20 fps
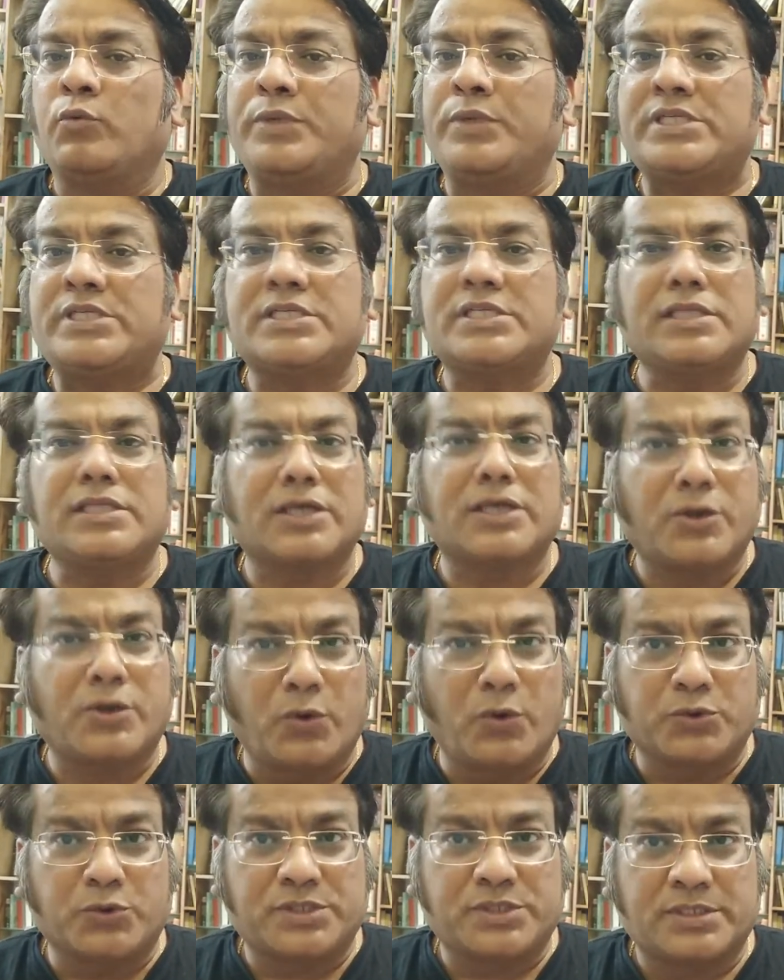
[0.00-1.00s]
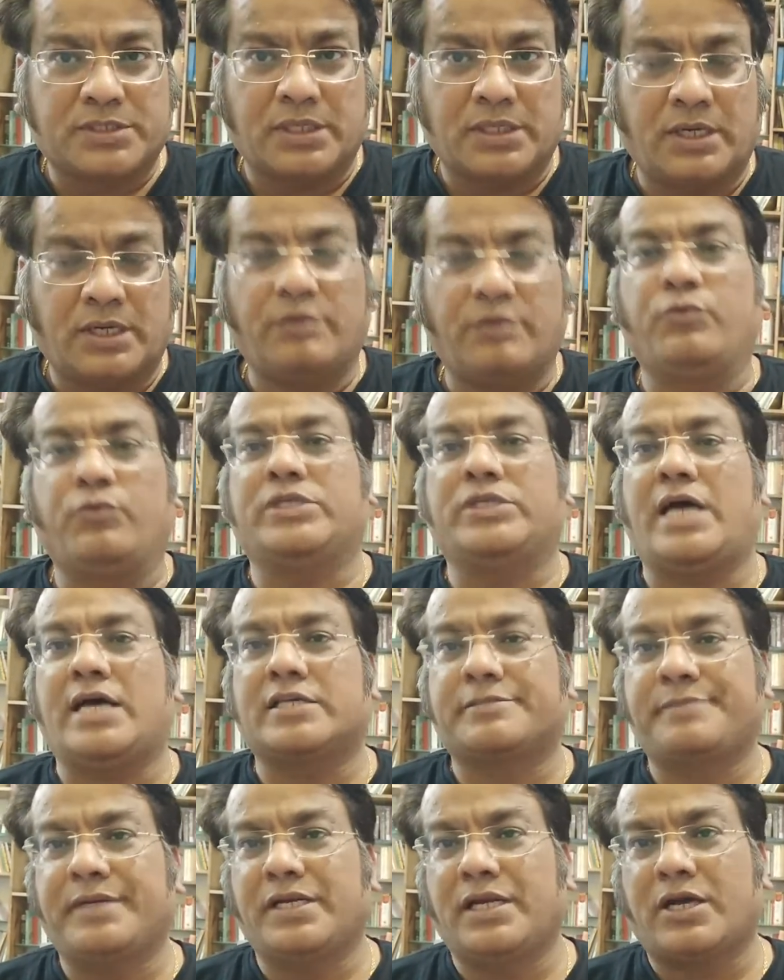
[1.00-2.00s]
which is in the course,
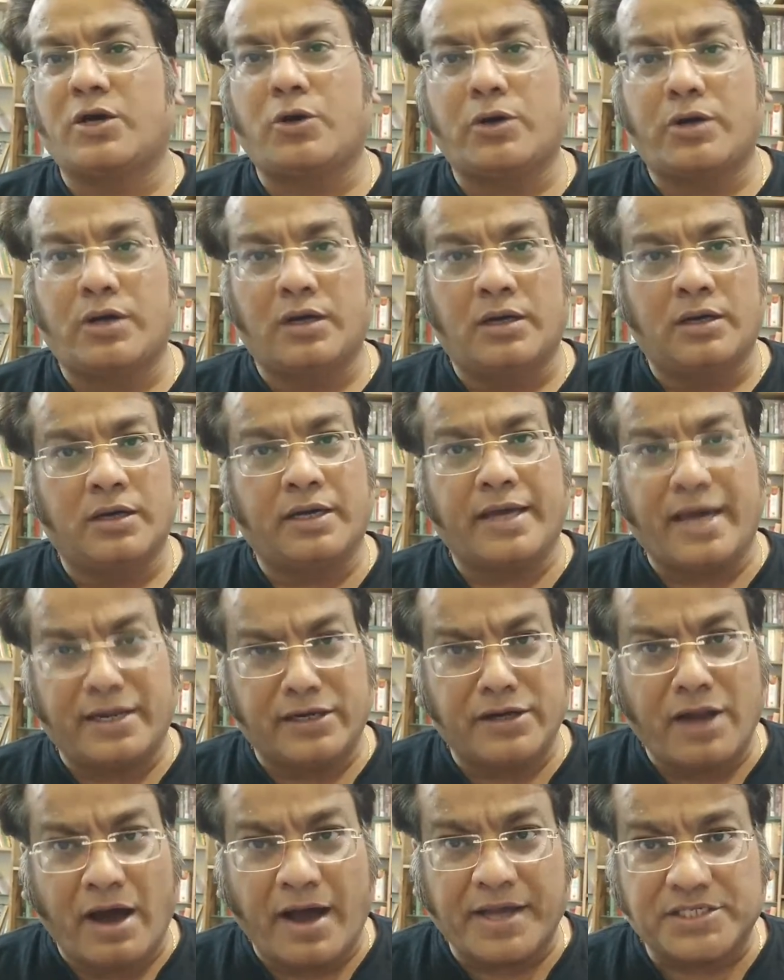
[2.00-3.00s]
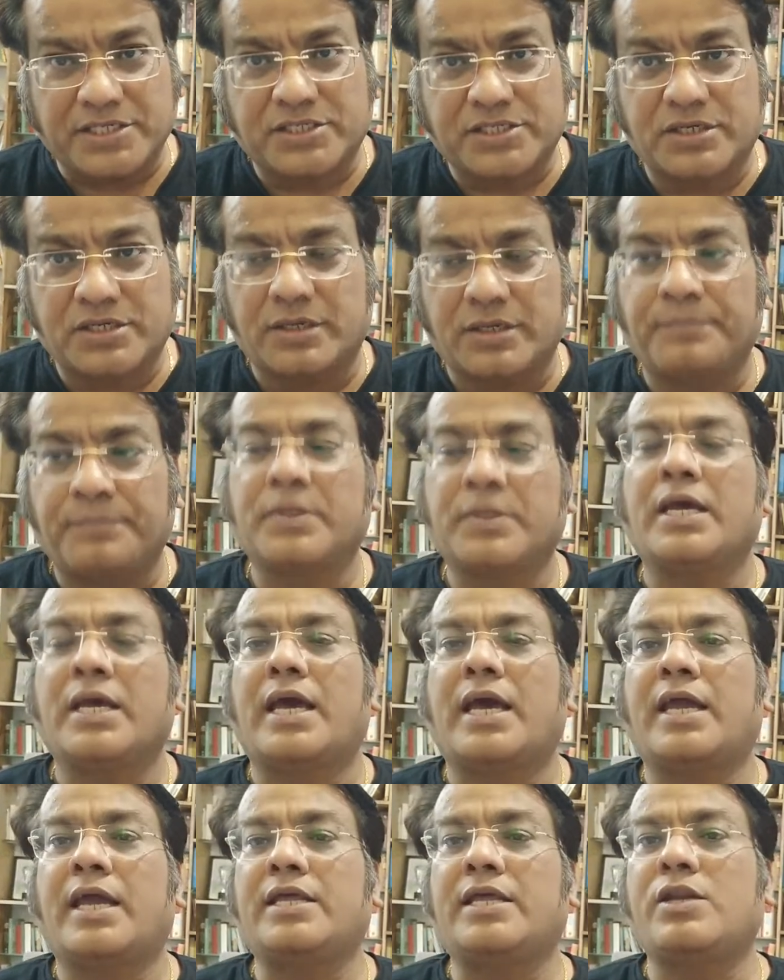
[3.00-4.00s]
which has been canonized,
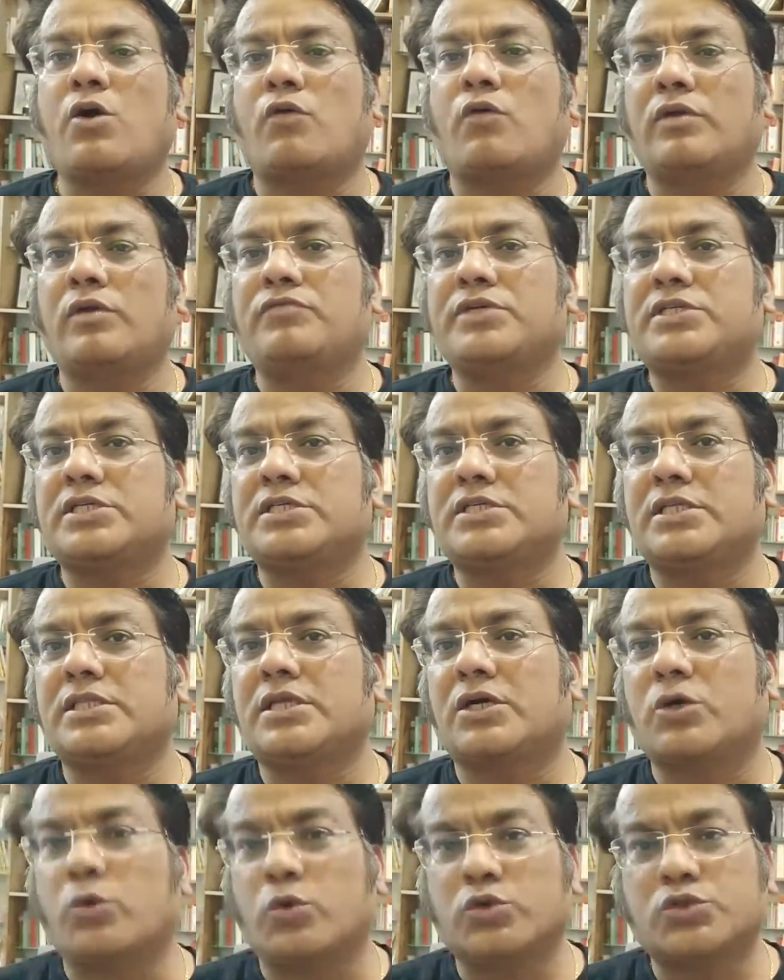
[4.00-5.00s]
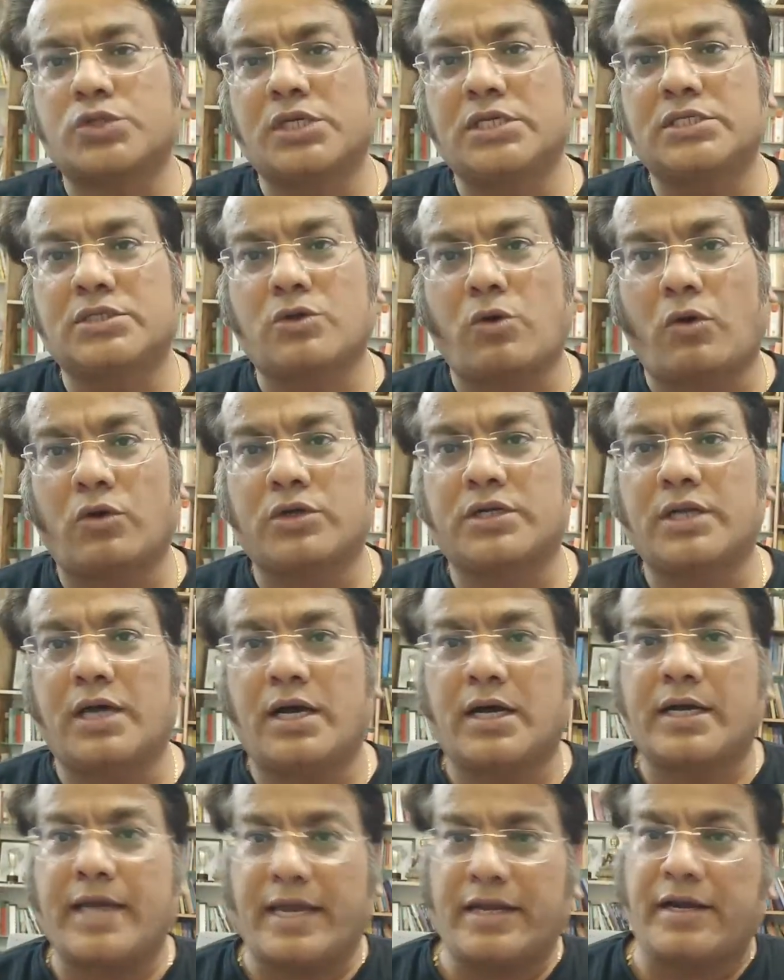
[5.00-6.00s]
any novel which is in the course is called
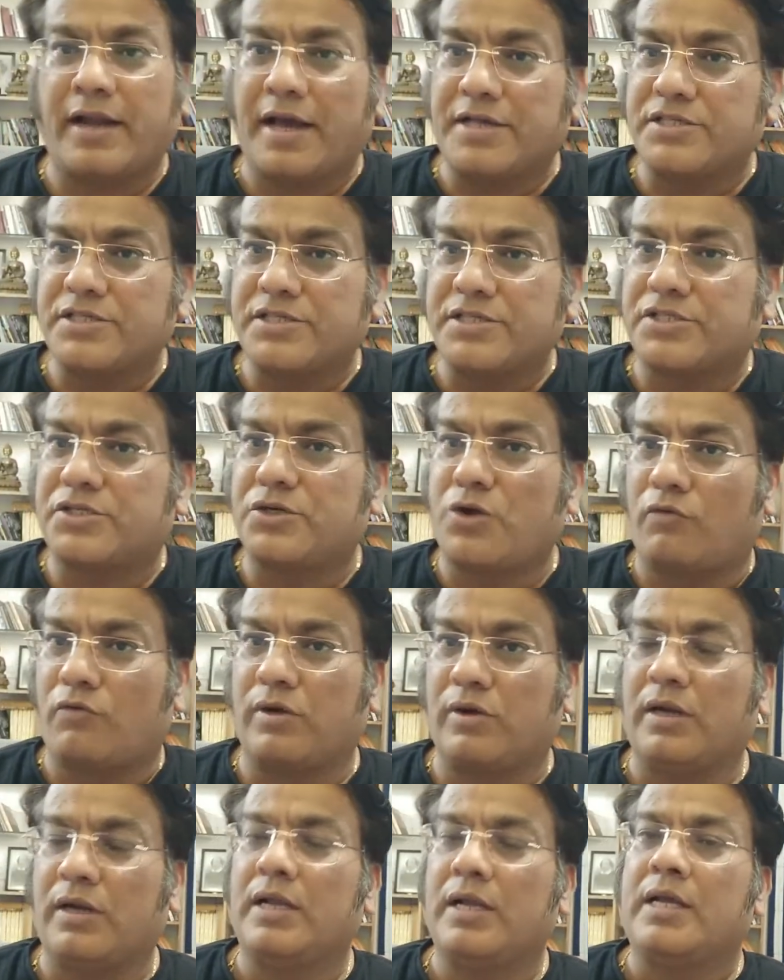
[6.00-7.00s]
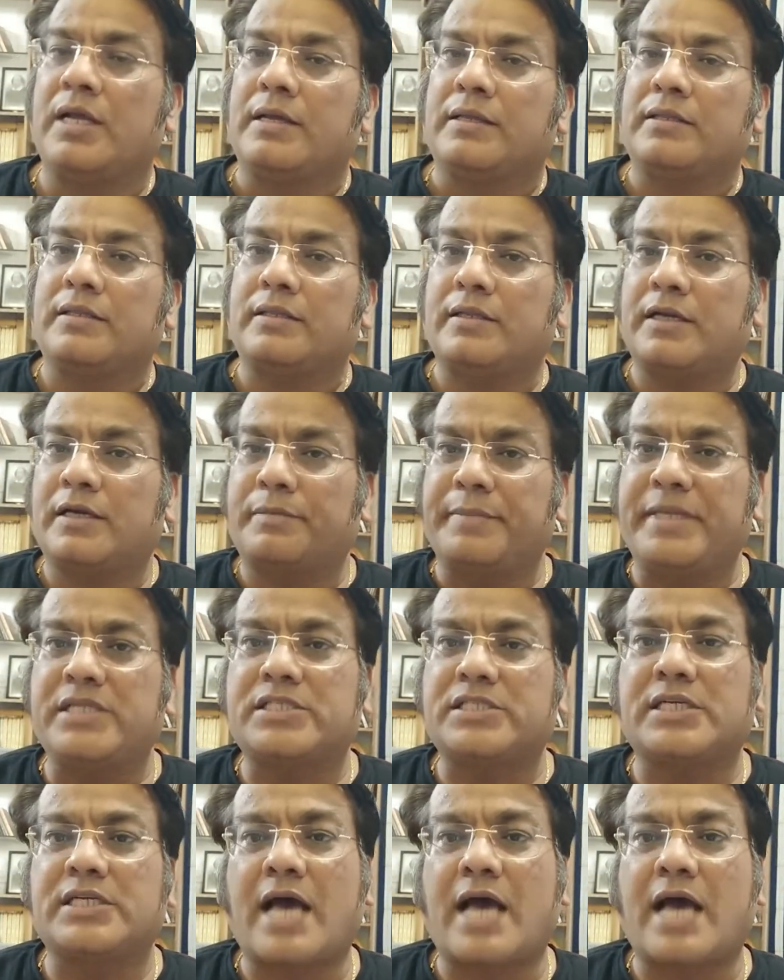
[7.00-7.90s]
a canonized novel. It means it